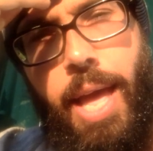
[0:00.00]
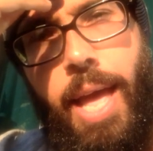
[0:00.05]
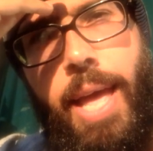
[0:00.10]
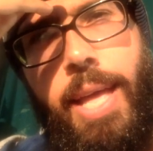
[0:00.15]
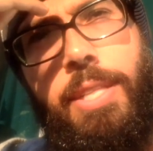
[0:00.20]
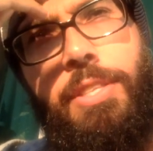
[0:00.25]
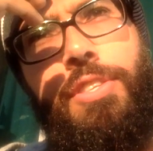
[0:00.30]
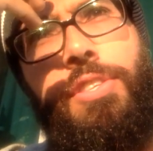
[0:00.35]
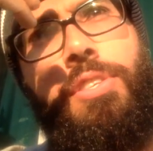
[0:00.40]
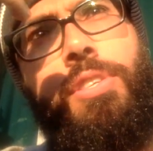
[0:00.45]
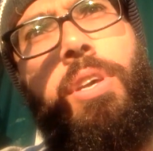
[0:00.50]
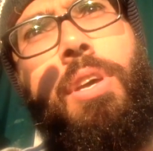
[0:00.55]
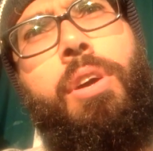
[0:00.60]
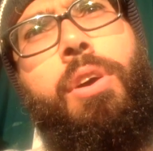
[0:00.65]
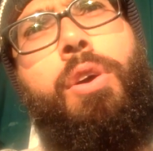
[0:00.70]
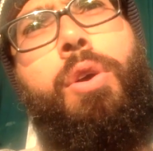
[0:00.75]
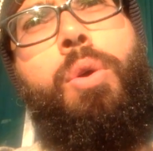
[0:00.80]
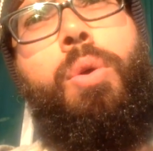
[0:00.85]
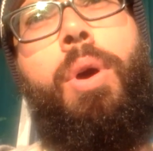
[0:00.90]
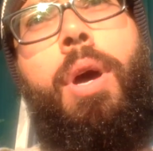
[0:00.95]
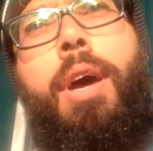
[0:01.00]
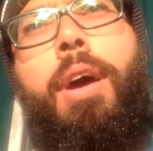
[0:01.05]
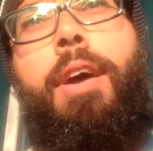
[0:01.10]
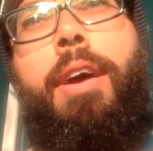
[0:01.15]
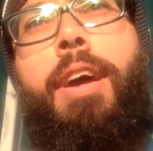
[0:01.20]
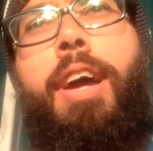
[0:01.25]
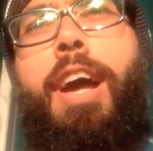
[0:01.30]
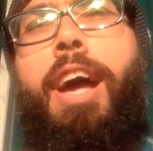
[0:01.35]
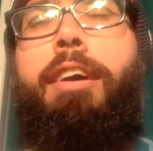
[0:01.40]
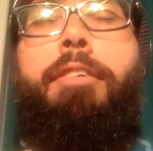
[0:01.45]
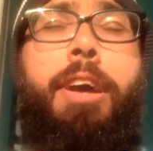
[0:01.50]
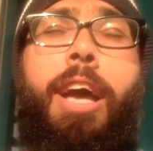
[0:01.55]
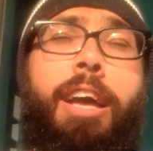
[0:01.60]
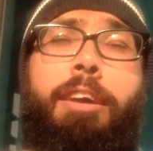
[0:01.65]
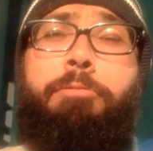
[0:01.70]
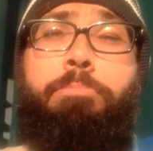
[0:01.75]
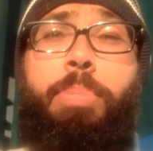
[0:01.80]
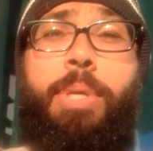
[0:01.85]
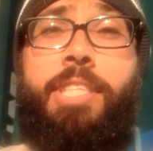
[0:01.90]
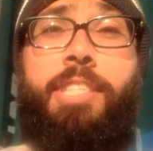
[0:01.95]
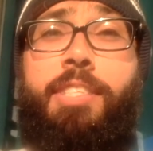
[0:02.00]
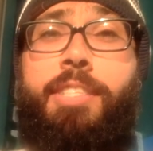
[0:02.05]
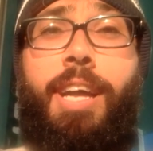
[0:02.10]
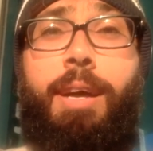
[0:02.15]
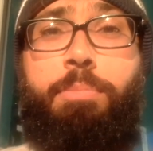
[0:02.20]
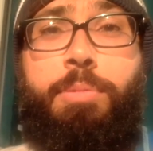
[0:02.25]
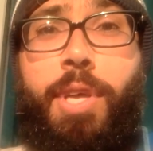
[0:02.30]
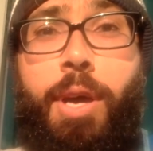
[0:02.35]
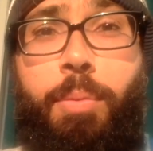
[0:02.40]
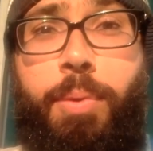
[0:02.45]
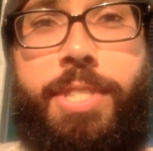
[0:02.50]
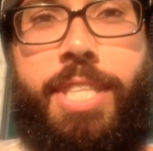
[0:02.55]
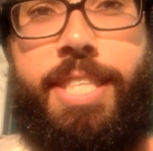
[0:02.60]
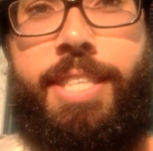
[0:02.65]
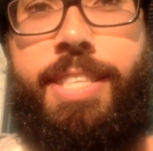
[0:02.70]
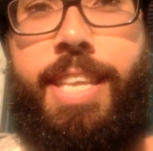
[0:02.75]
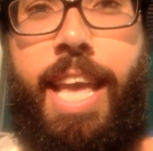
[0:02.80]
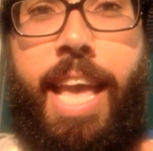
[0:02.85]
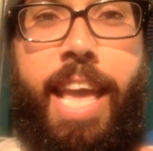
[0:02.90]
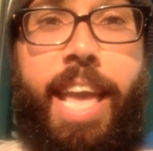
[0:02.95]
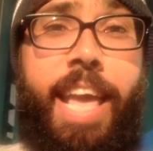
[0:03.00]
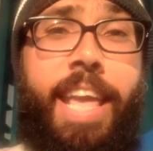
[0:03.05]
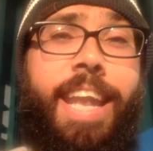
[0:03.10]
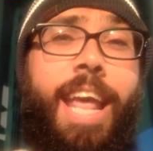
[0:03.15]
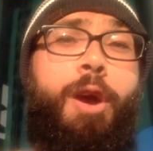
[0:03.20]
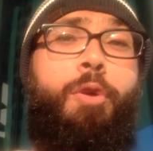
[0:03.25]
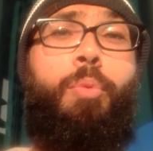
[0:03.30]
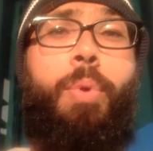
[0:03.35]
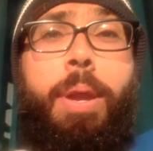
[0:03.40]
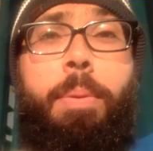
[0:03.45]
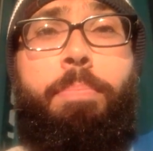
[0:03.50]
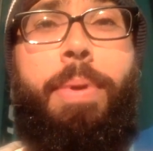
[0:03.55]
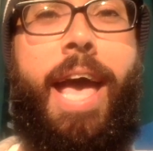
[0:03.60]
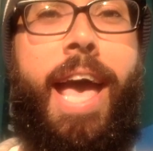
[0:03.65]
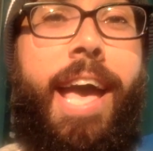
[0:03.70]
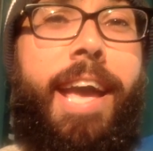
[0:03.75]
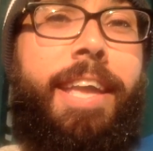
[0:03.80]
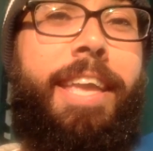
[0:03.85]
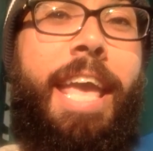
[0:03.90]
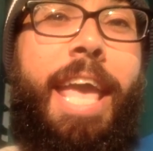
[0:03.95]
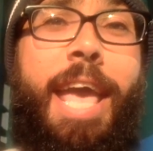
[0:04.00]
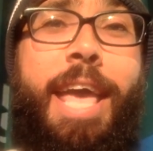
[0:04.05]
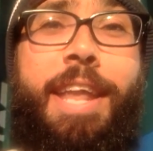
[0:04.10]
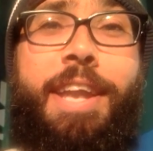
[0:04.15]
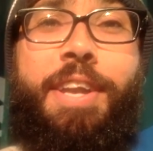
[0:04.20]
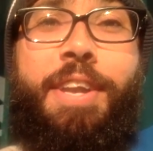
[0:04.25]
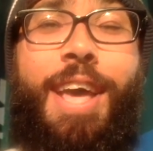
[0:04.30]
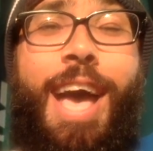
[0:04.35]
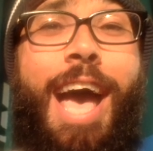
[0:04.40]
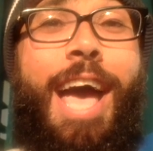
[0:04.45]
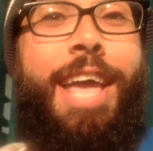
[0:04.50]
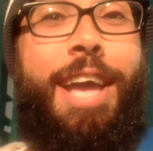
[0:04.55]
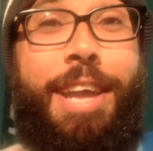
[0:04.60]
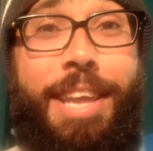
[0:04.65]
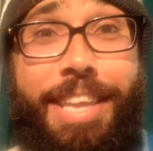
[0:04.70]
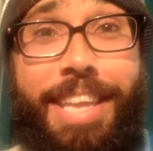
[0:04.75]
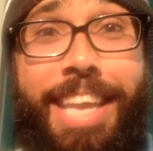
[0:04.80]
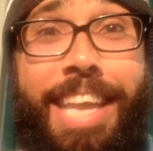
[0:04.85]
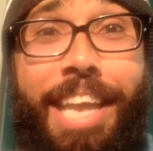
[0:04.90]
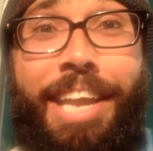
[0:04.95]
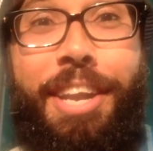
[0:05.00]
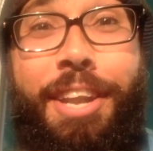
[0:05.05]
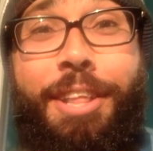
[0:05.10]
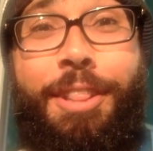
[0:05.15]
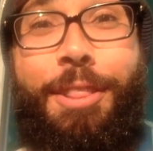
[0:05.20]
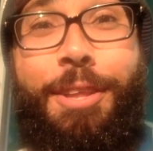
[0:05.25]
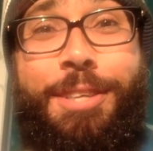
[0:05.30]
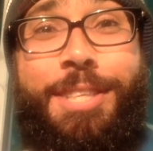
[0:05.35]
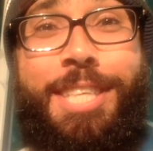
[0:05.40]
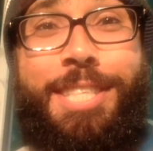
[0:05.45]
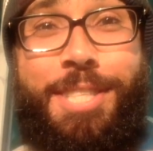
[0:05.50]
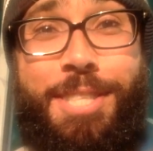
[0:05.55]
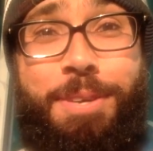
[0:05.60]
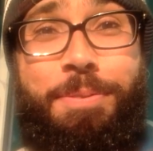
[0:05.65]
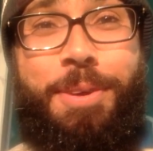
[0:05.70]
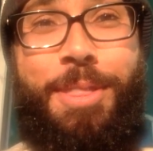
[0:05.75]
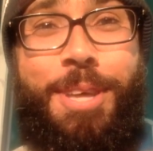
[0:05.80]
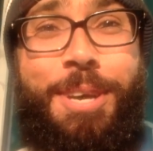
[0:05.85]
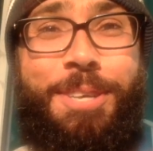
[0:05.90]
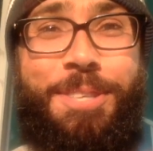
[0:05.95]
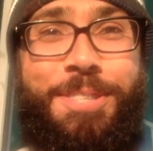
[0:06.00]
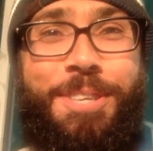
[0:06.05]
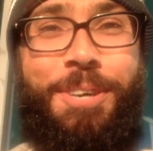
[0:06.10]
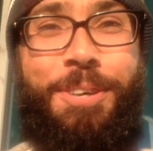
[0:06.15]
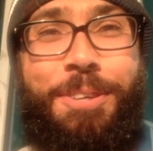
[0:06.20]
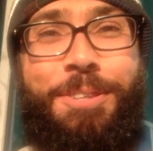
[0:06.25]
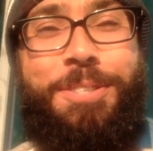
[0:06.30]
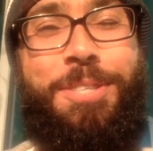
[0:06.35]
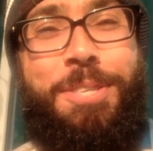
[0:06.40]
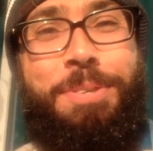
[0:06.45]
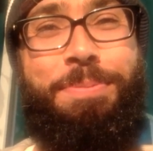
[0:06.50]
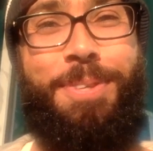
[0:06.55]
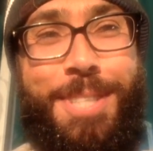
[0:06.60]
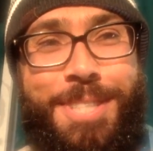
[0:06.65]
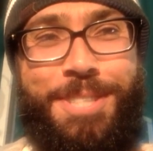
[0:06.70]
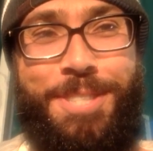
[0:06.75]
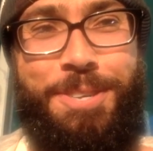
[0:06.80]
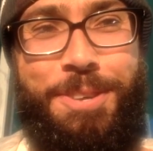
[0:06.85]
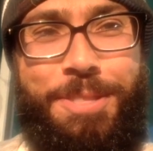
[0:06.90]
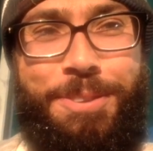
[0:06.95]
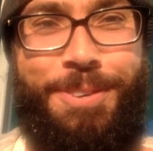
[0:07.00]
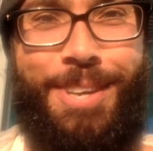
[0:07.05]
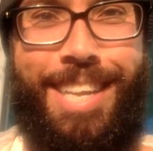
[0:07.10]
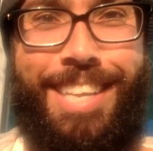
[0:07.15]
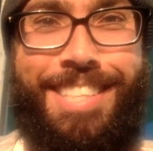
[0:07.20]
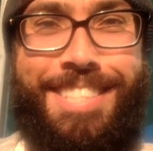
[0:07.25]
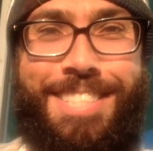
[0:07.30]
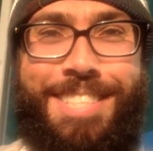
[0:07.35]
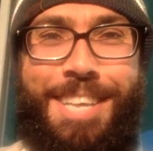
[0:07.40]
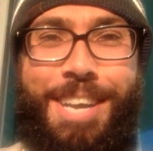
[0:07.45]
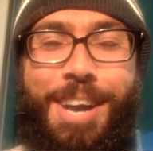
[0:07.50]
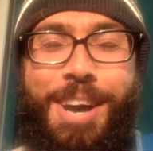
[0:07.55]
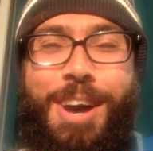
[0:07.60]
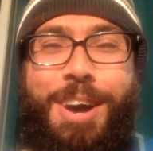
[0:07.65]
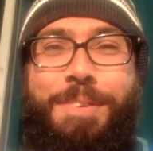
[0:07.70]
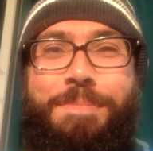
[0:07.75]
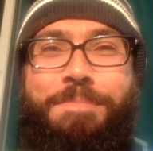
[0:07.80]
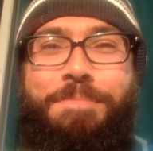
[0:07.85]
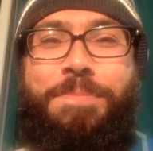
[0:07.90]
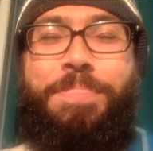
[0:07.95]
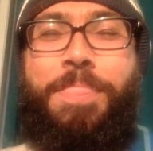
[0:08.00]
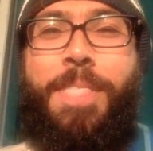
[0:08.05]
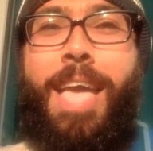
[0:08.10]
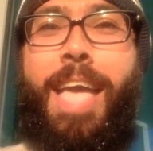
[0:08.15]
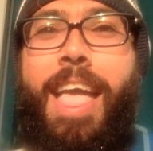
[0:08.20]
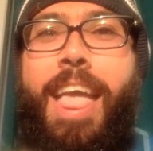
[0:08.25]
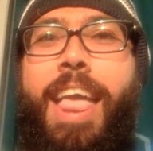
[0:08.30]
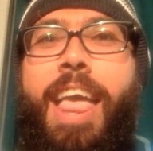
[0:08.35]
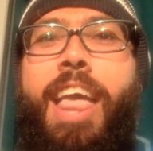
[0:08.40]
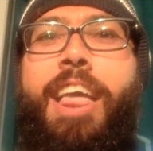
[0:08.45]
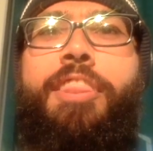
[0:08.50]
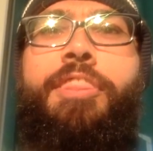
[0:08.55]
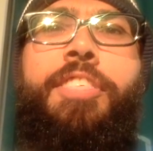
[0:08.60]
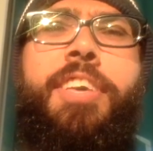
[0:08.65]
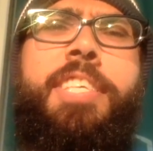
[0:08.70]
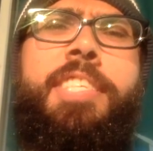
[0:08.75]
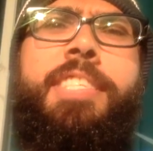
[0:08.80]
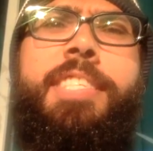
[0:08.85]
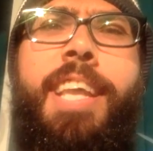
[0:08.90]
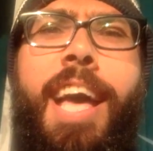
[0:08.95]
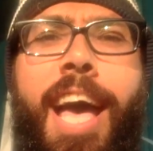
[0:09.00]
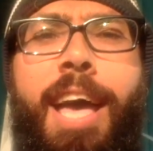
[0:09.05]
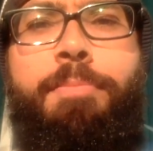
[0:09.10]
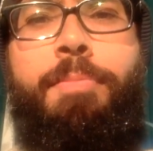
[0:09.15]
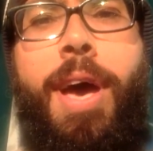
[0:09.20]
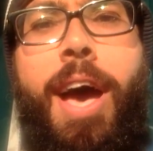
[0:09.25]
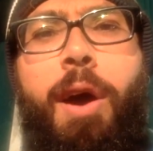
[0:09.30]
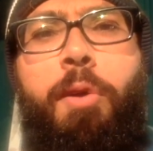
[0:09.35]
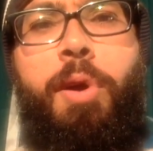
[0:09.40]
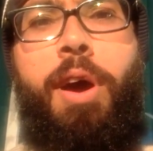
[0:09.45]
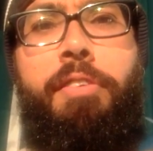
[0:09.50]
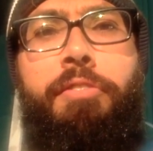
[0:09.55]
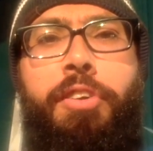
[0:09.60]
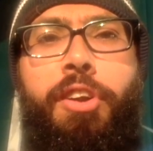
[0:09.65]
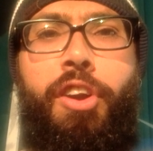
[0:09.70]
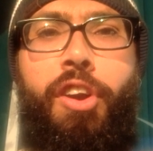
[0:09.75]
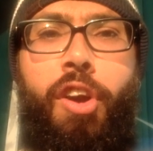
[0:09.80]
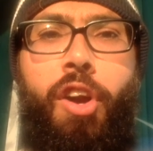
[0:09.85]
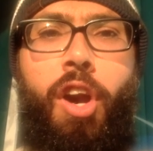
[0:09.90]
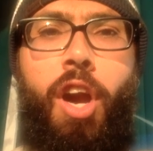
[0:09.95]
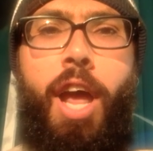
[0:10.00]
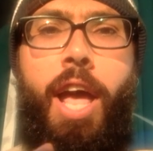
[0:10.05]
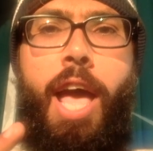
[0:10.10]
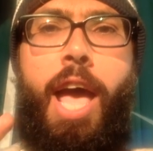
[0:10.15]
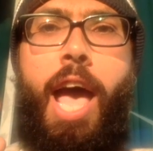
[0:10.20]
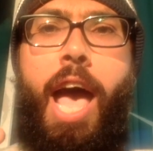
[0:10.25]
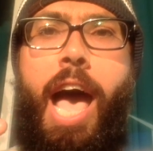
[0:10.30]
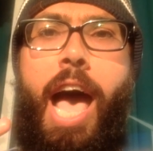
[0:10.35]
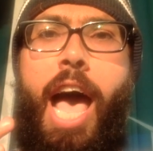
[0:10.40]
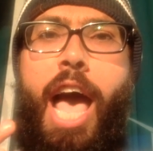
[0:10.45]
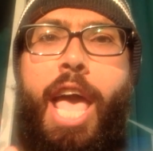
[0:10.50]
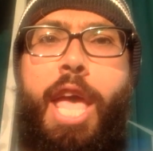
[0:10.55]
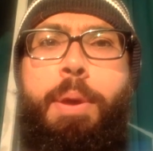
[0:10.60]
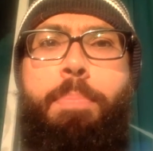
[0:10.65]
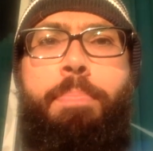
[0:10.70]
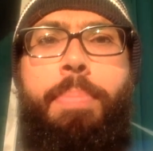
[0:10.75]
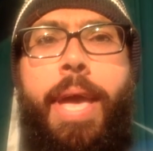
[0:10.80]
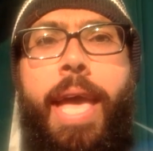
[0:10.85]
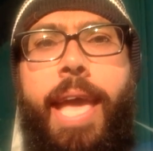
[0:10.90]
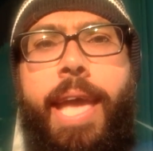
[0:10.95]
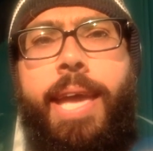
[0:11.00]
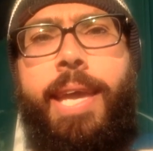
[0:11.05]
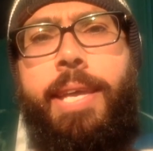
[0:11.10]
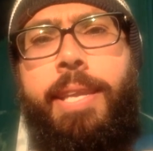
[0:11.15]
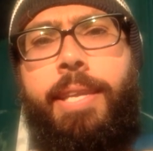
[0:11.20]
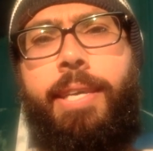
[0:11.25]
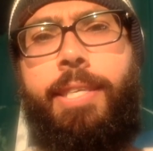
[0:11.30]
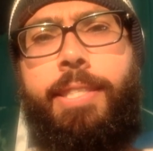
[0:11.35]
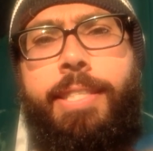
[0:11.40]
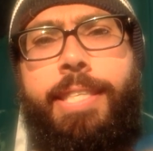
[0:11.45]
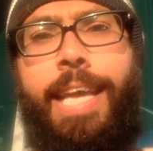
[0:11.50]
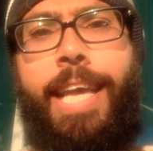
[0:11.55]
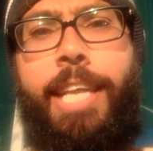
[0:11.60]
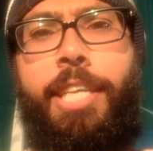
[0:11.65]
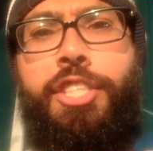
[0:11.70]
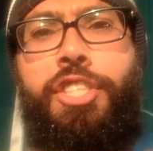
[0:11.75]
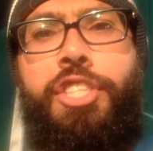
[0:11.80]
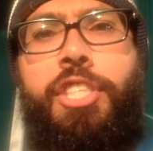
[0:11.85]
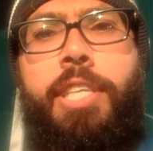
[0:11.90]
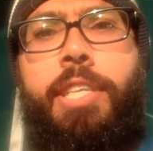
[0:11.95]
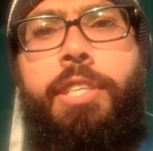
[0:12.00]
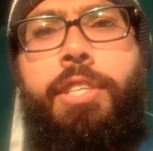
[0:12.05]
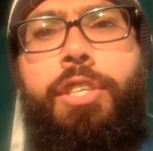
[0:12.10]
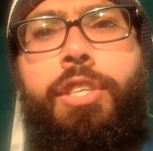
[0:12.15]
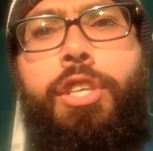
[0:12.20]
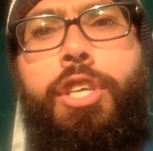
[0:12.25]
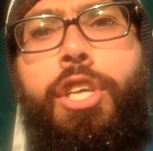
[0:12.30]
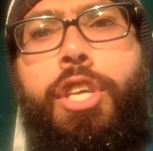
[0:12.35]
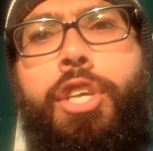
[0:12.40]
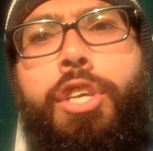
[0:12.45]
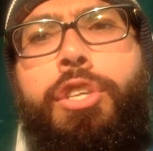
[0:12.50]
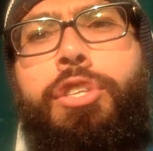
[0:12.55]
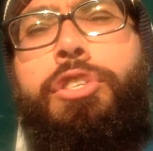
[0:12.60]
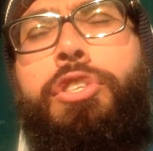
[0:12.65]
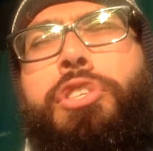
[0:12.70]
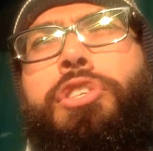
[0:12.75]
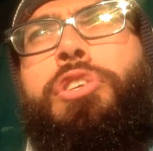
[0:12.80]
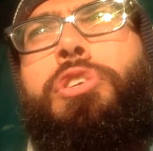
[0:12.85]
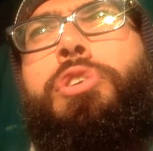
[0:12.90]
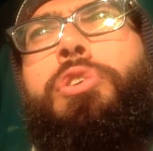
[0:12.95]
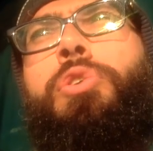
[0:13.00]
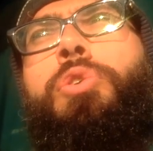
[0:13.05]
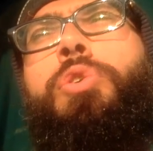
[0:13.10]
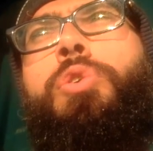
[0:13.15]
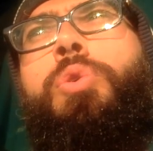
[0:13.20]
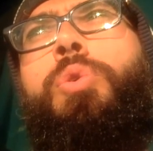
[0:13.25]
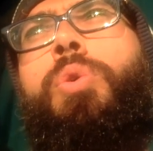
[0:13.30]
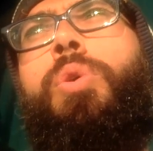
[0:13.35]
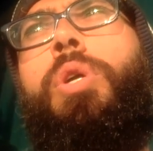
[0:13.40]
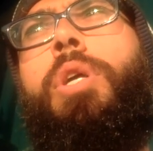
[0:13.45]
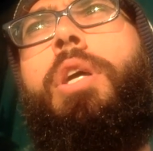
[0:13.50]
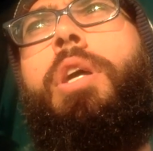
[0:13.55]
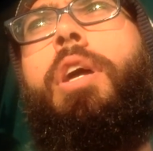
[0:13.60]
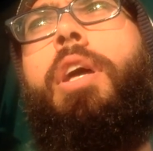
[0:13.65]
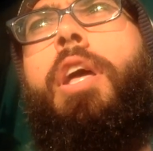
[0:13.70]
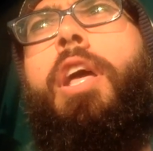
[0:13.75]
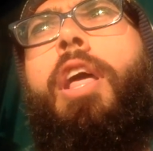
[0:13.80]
And so I've been stumped on what to say, and I went back and I again looked at some of those old 2+2 threads. This time, however, I paid attention to